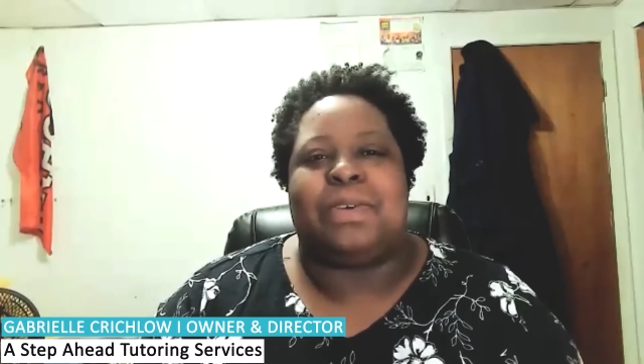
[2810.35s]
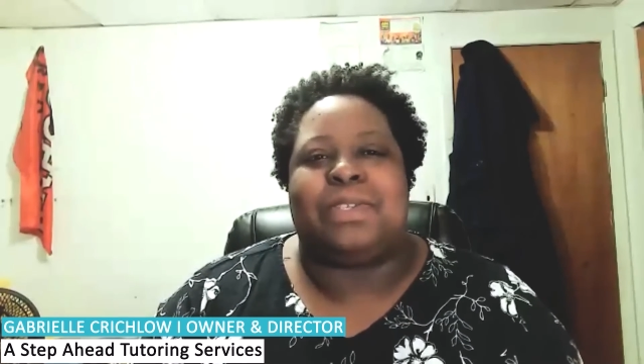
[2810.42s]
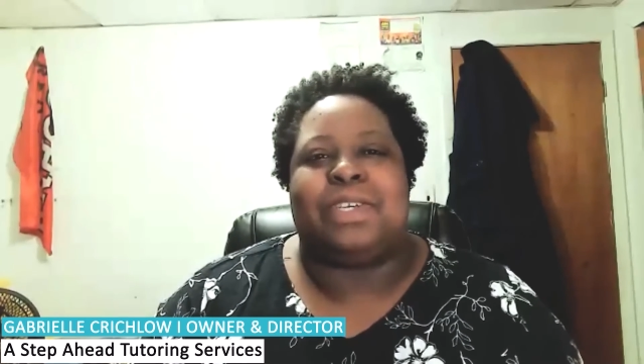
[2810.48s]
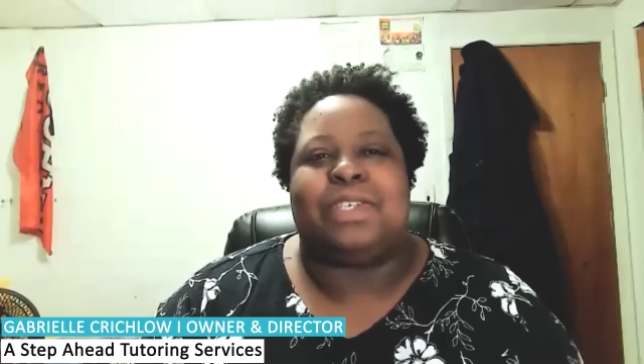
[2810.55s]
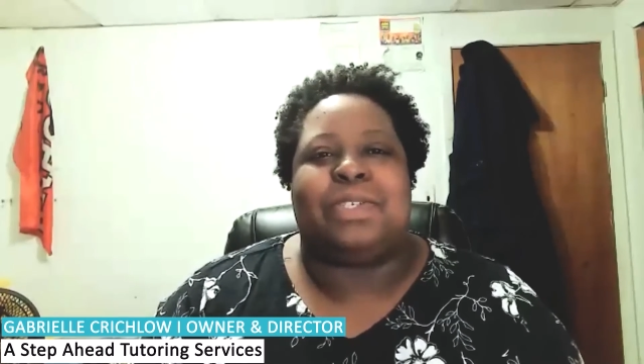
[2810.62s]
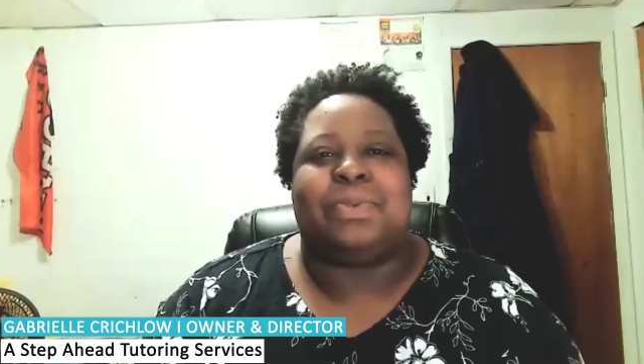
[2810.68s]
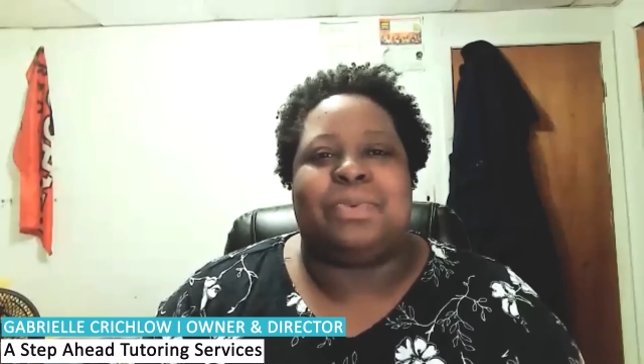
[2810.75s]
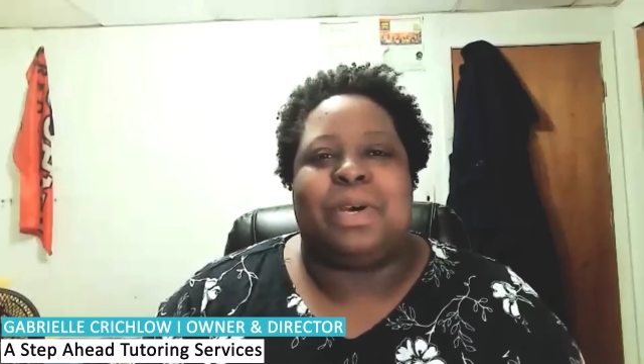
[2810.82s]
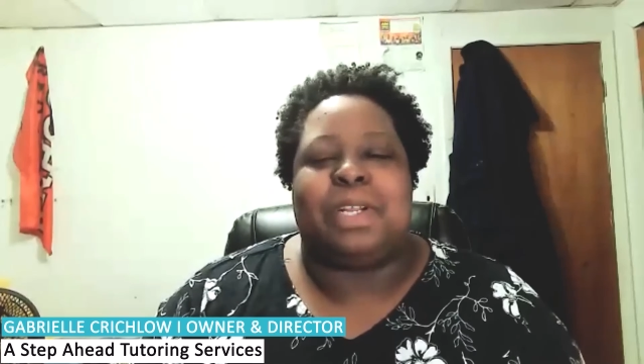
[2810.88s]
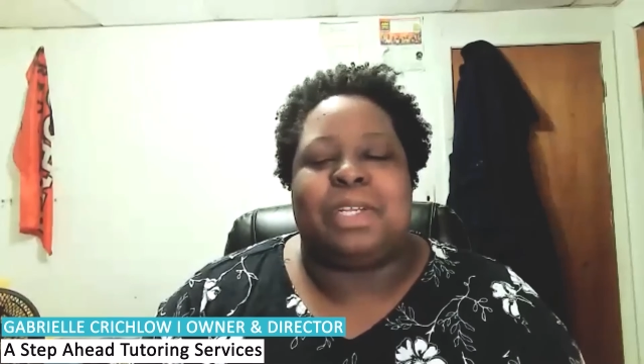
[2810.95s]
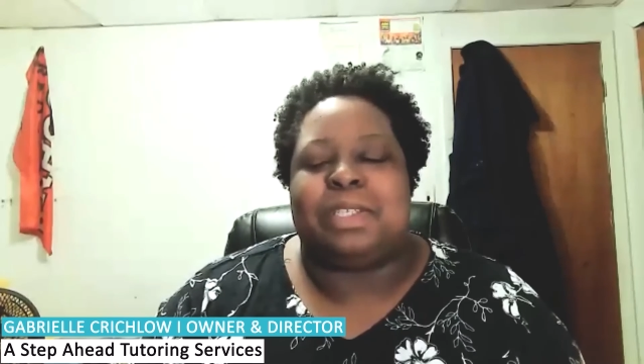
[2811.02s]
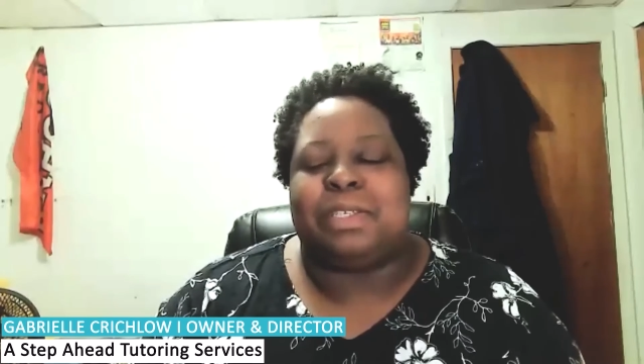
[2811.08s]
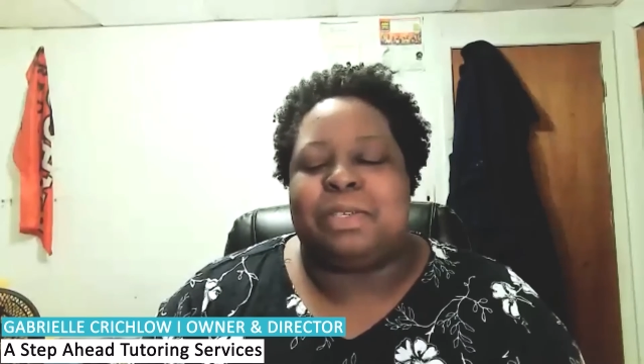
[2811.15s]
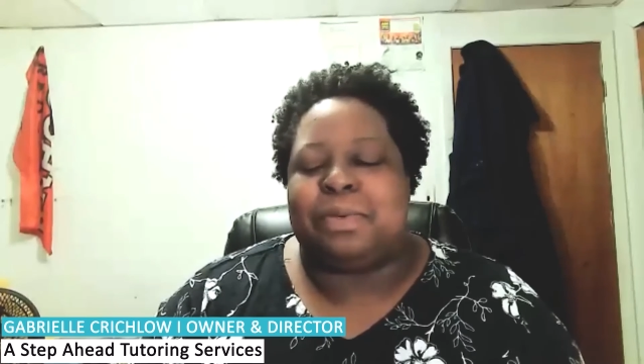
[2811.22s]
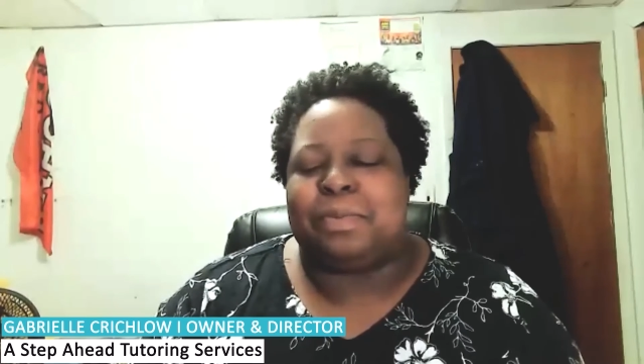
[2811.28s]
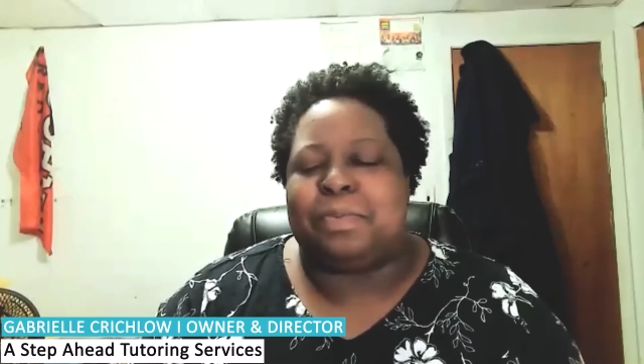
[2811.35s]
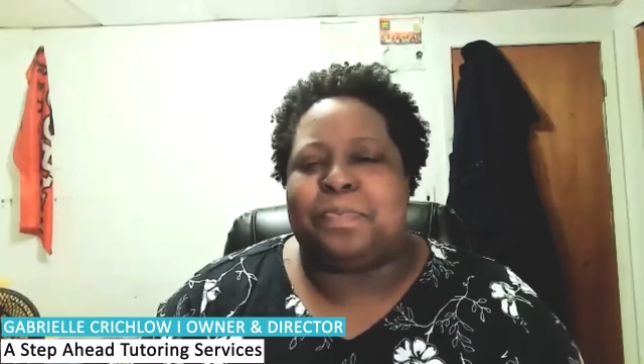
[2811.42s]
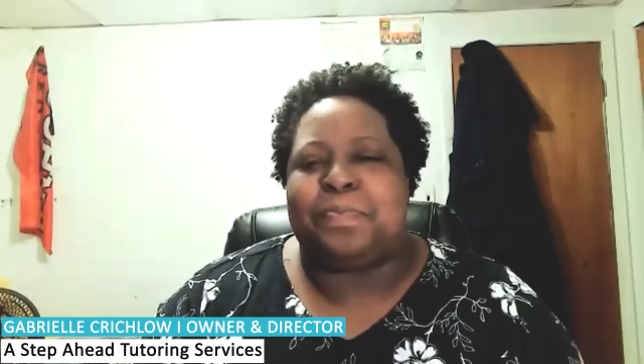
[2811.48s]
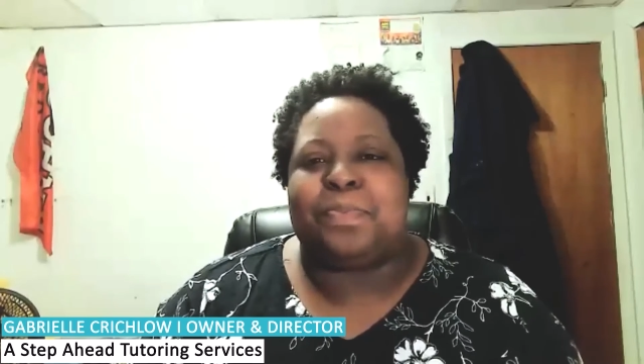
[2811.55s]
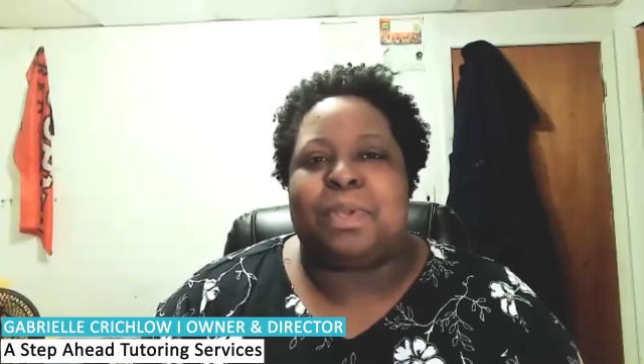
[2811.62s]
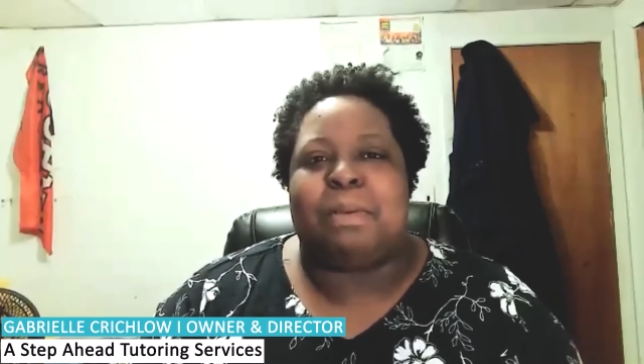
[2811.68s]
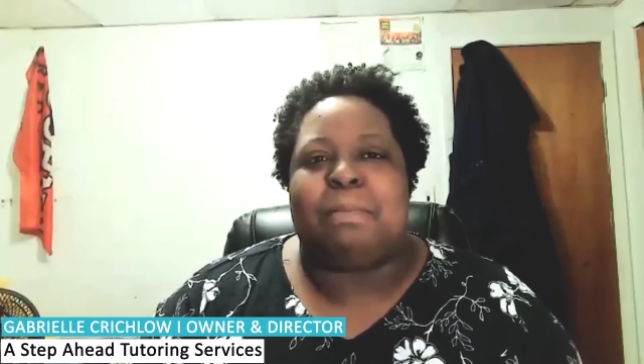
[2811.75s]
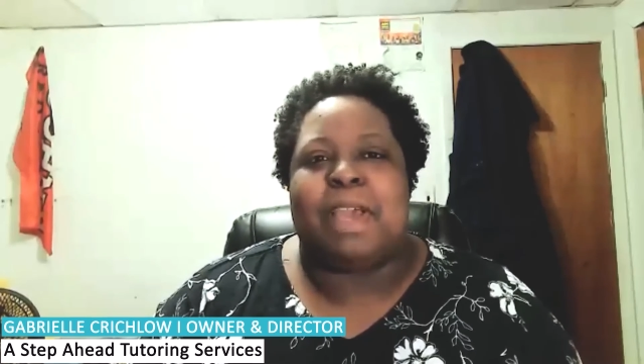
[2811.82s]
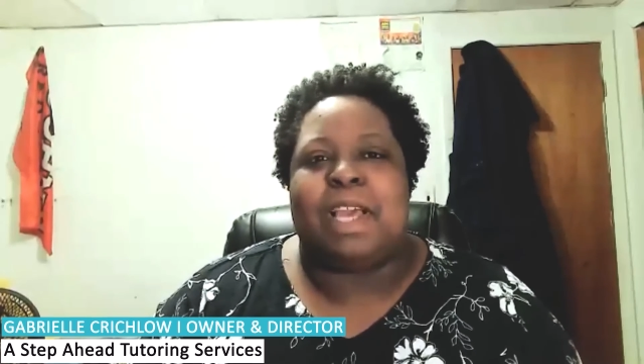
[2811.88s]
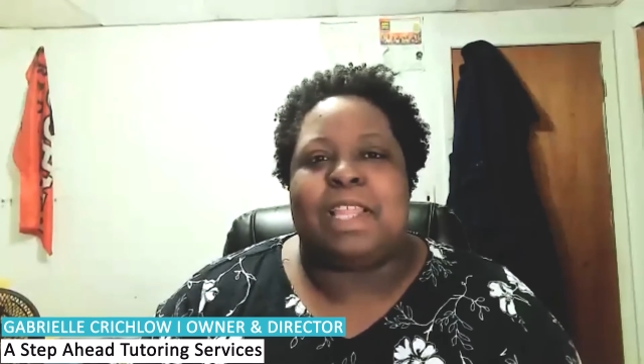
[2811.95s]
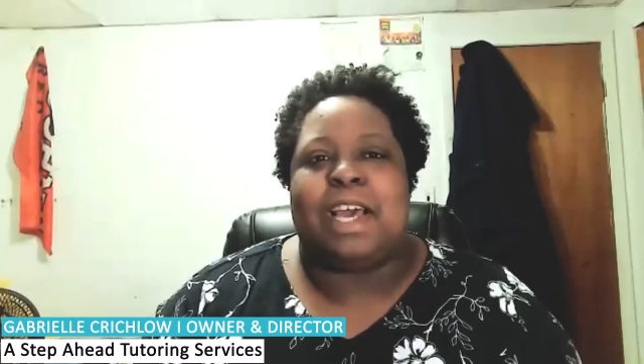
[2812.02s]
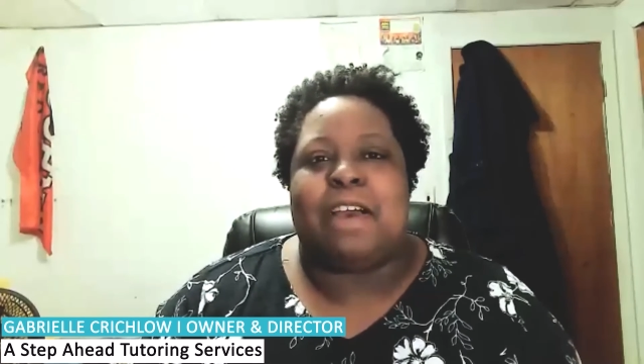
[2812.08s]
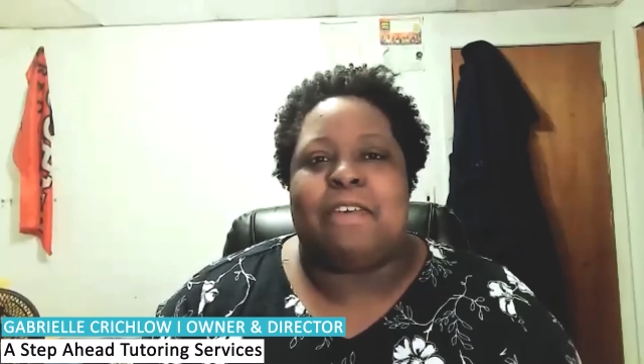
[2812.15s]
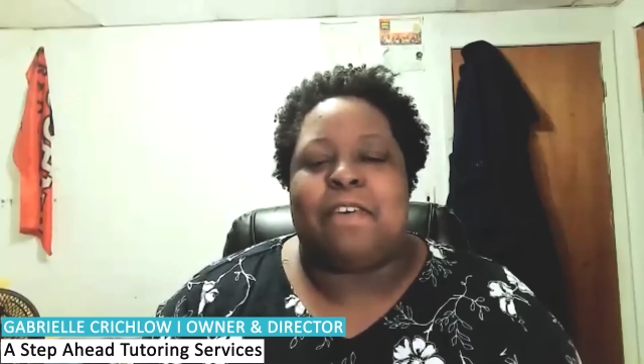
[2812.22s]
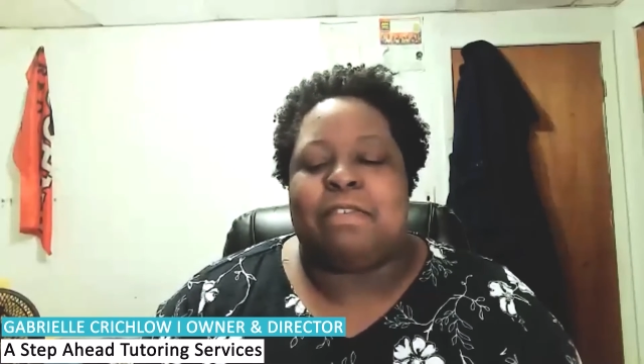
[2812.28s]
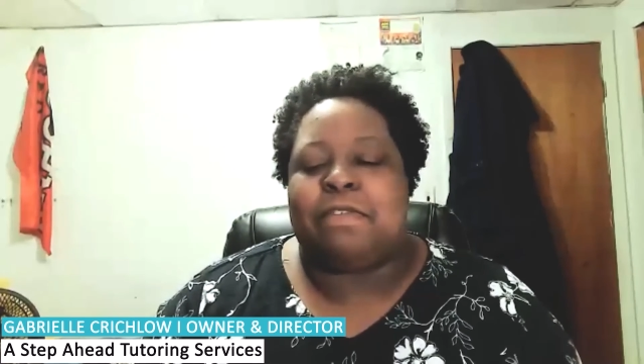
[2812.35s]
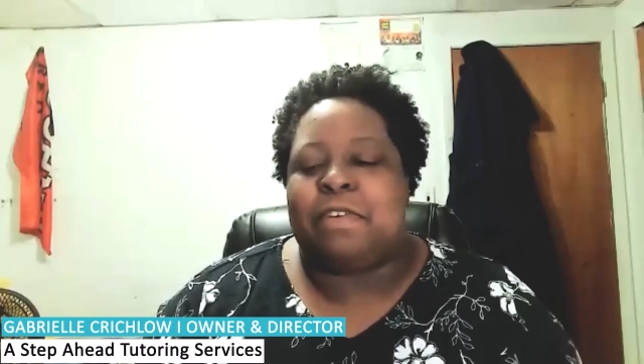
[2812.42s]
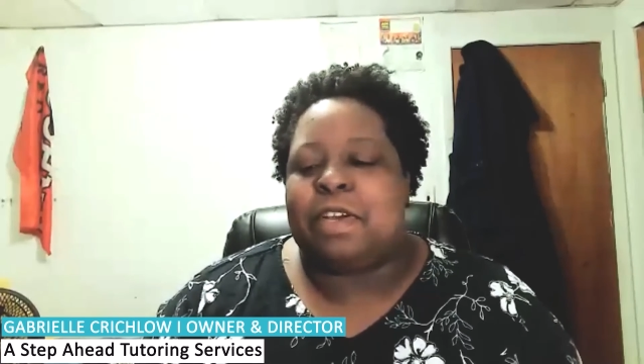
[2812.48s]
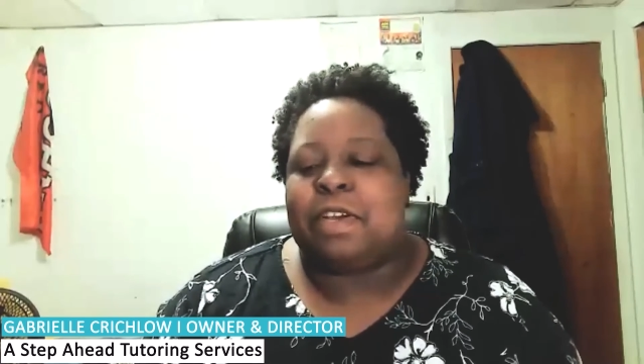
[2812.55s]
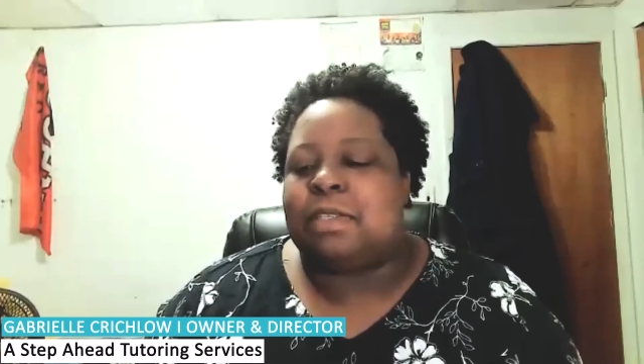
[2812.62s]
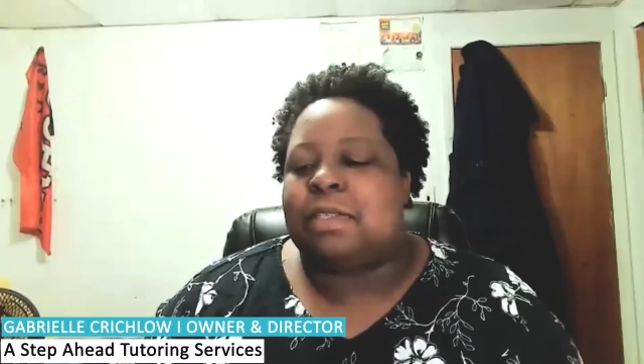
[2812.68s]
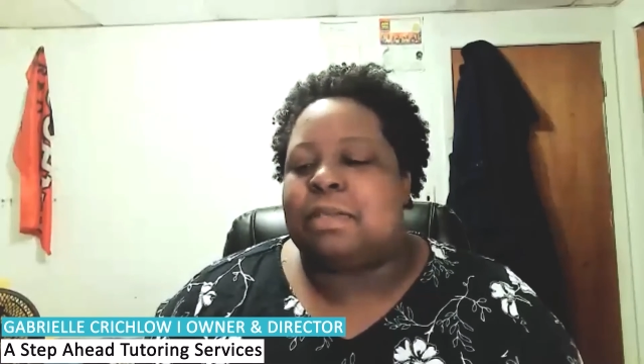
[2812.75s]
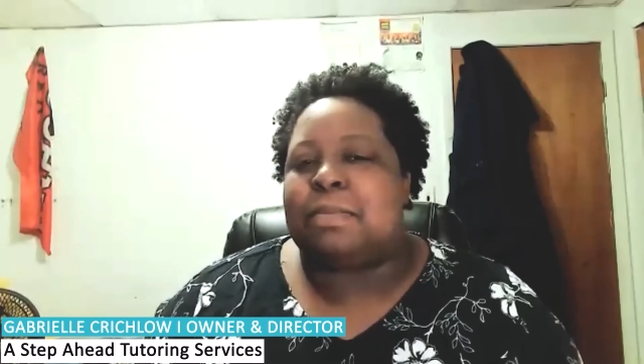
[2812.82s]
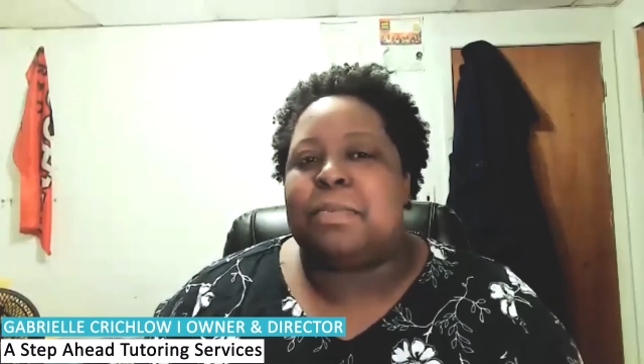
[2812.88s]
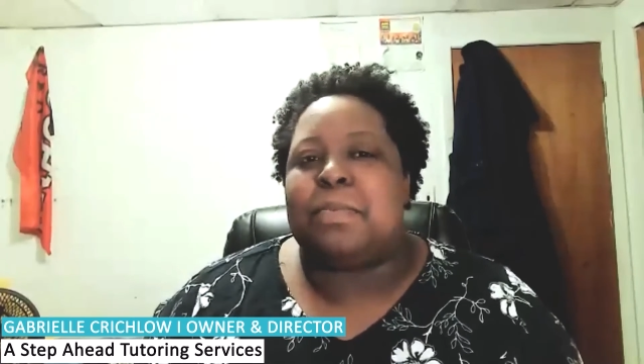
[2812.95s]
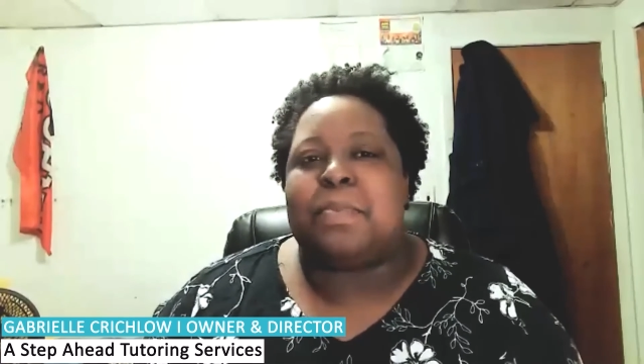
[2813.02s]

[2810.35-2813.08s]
So I just wanted to make that reference.